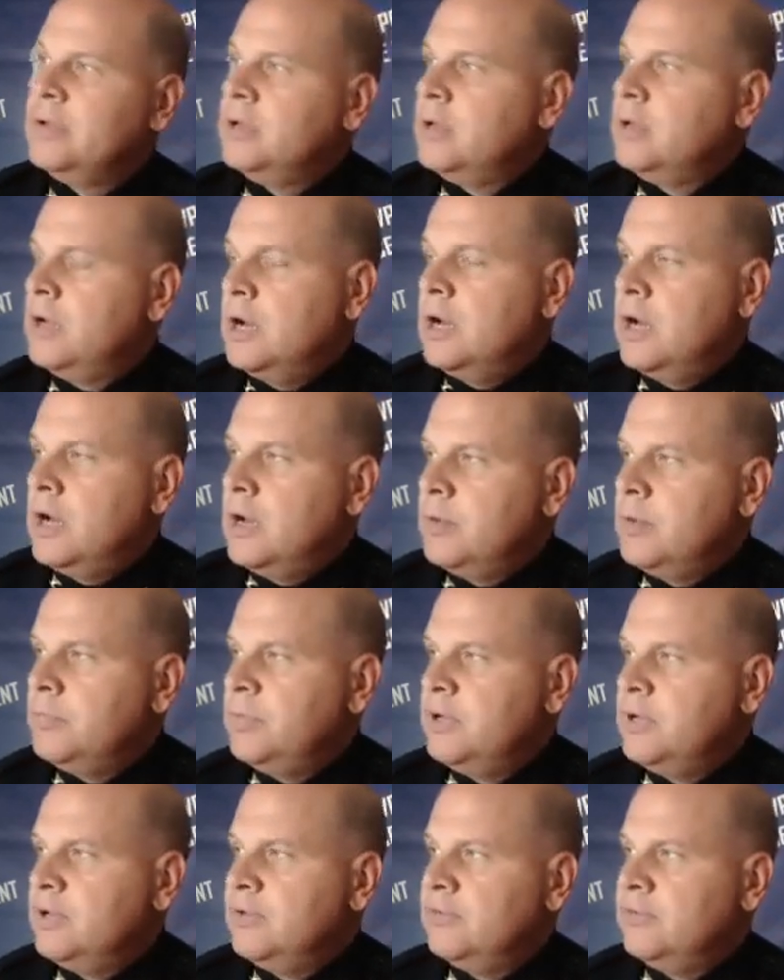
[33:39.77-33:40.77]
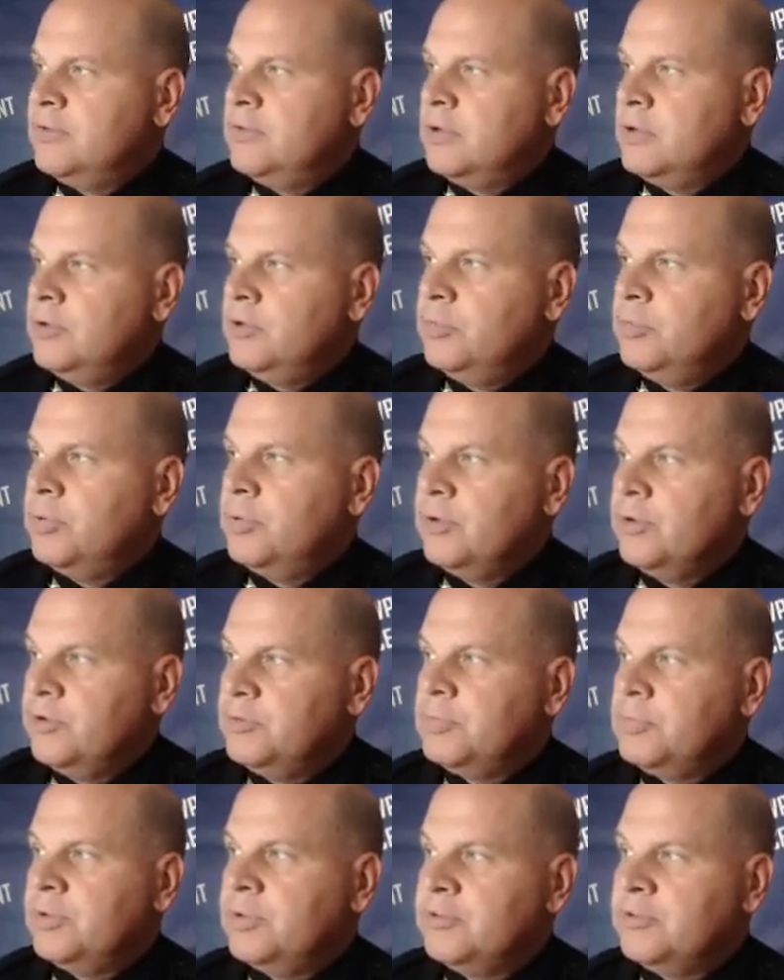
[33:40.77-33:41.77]
But it is the Newport
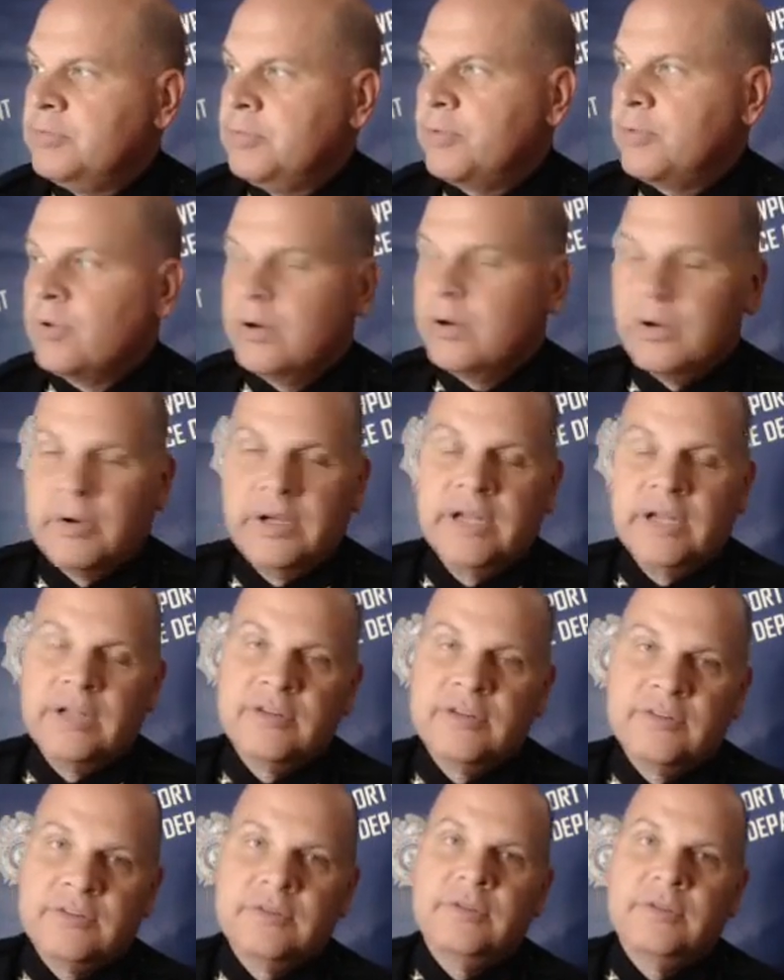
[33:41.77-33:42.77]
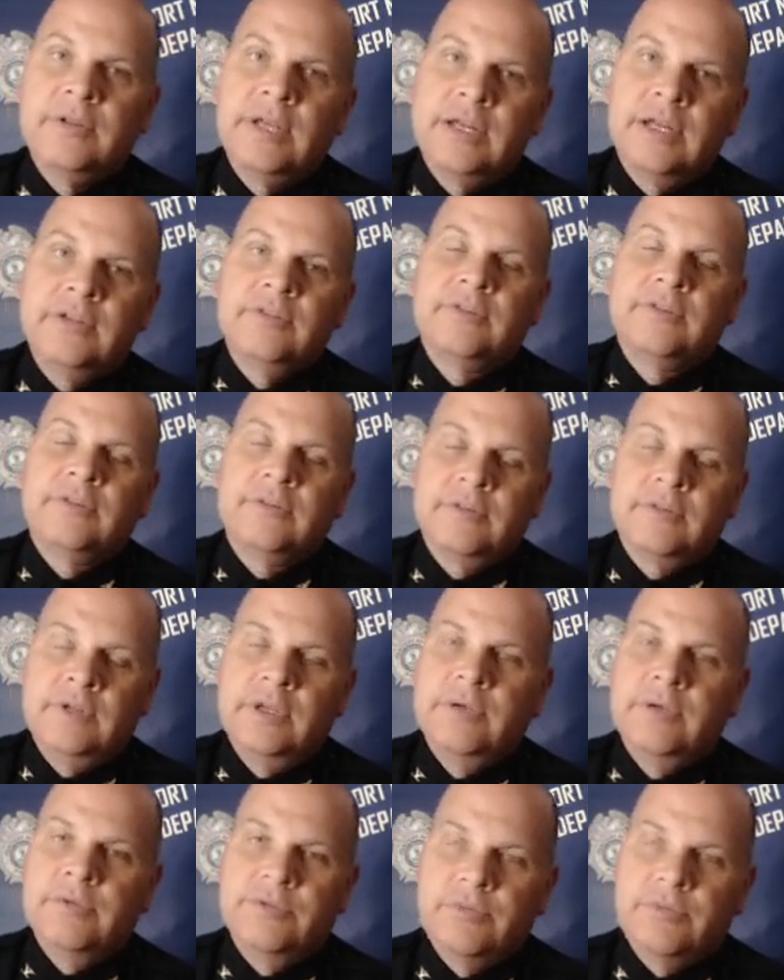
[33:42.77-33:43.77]
News Police Memorial, and it was
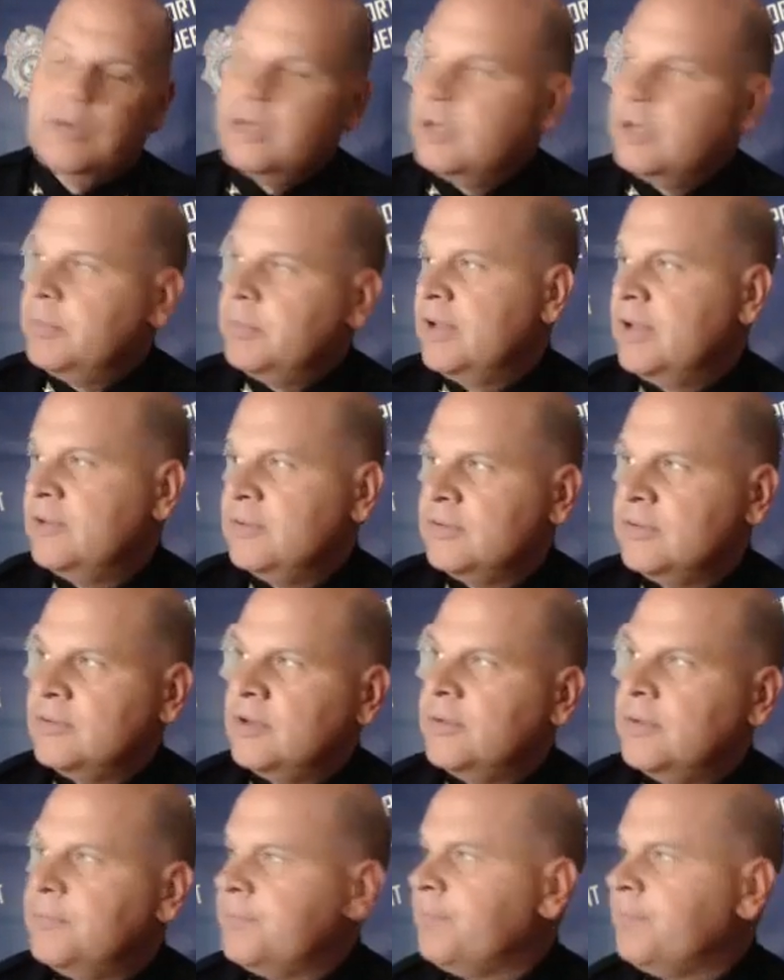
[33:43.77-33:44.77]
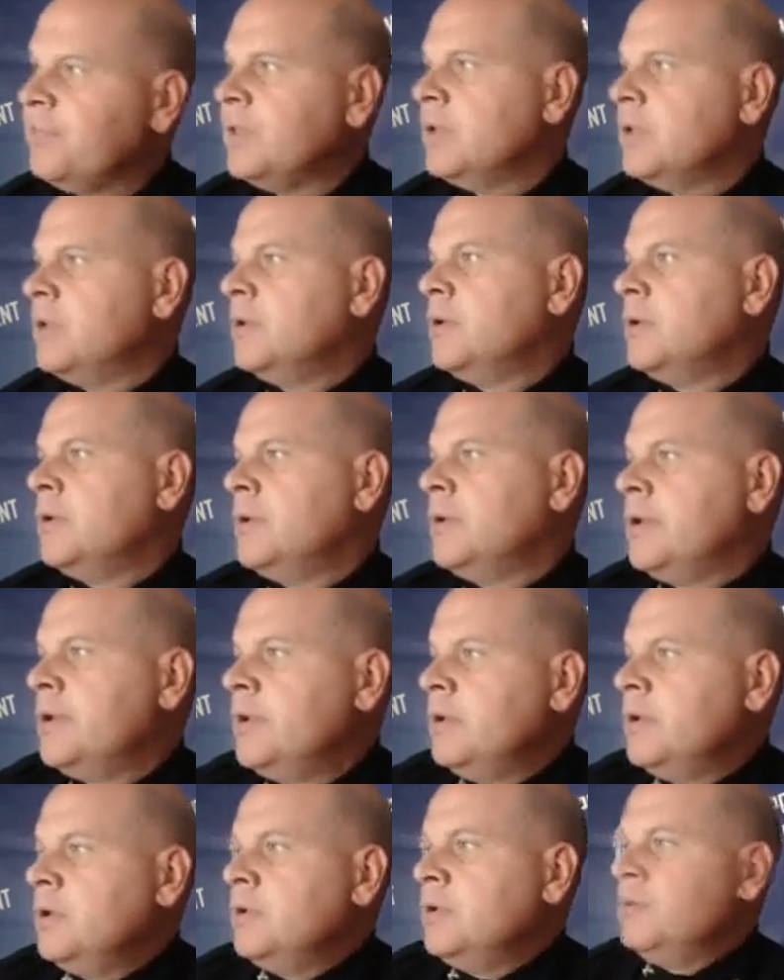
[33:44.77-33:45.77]
really amazing. So
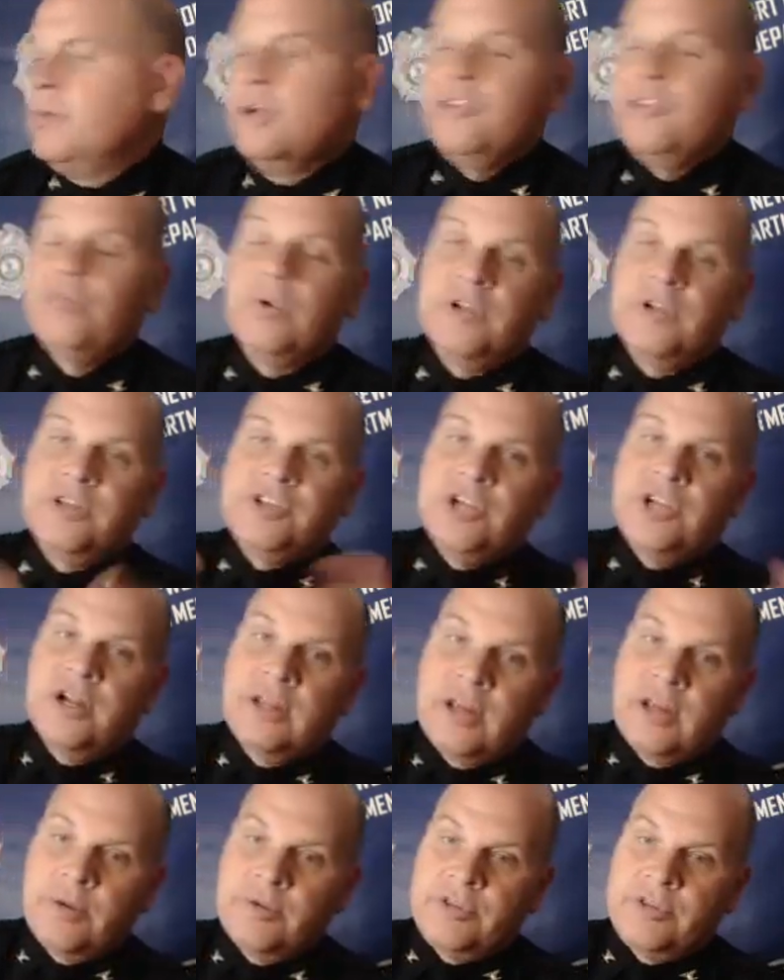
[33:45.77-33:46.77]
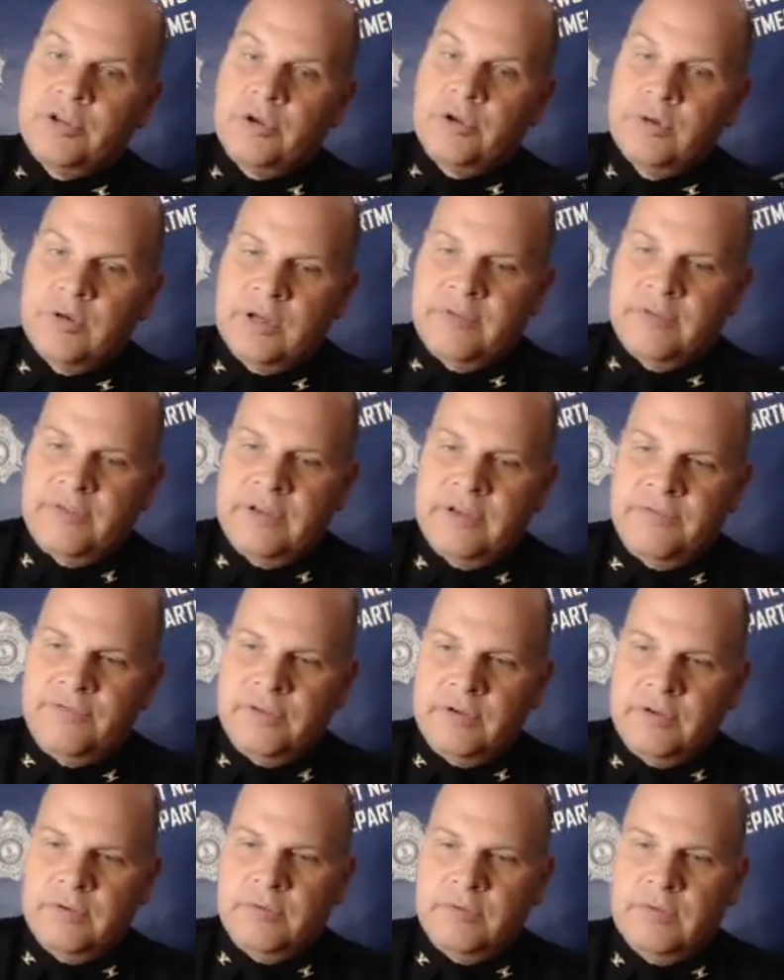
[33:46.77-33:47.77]
I just wanted to share that with you. If
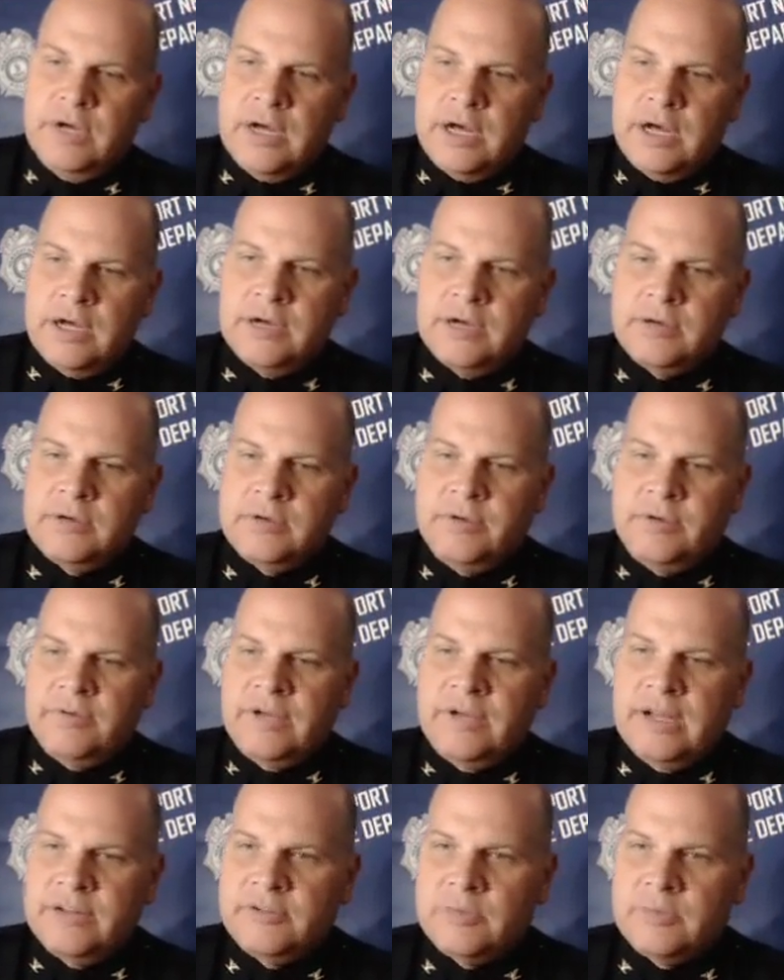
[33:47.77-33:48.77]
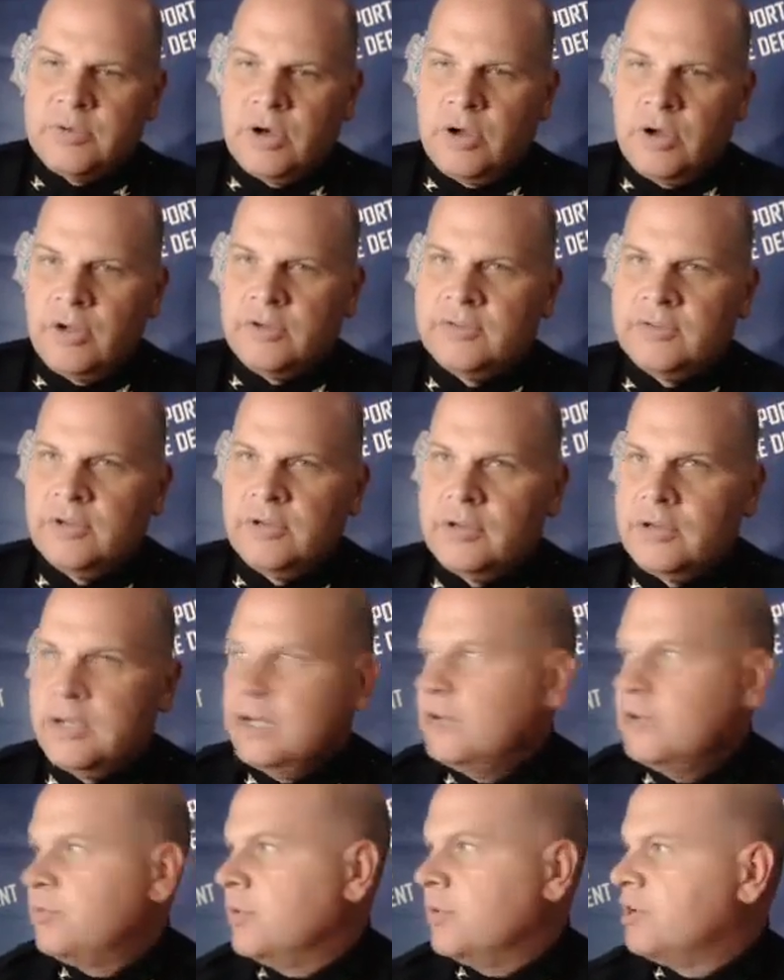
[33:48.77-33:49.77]
you we got some calls, and
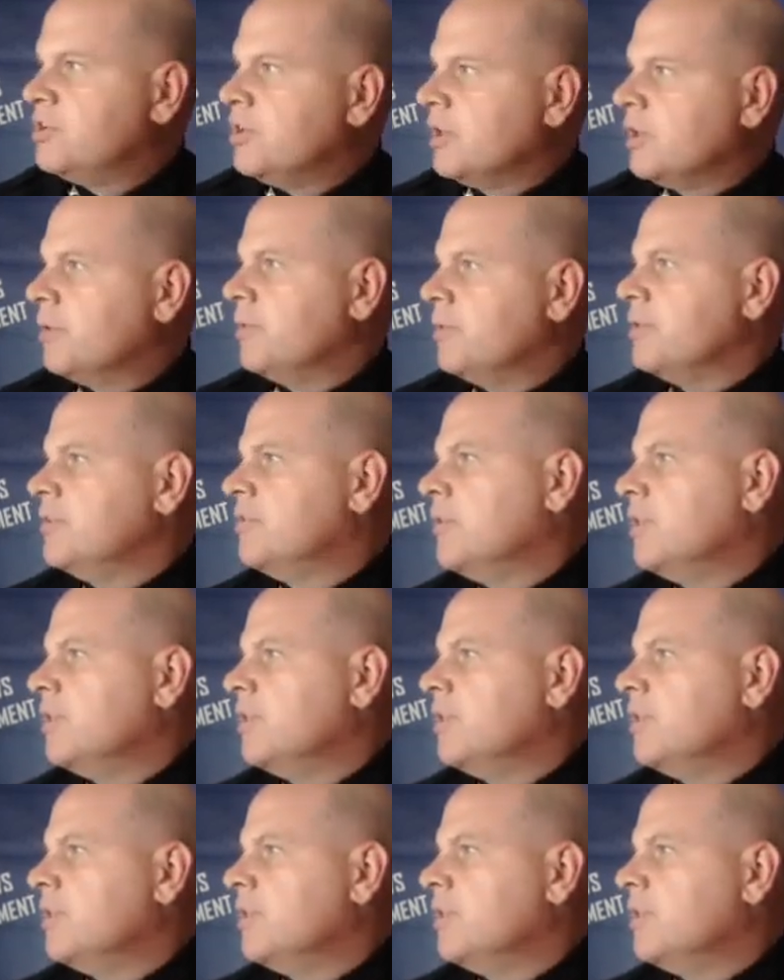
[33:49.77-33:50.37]
I just wanted to share that with you.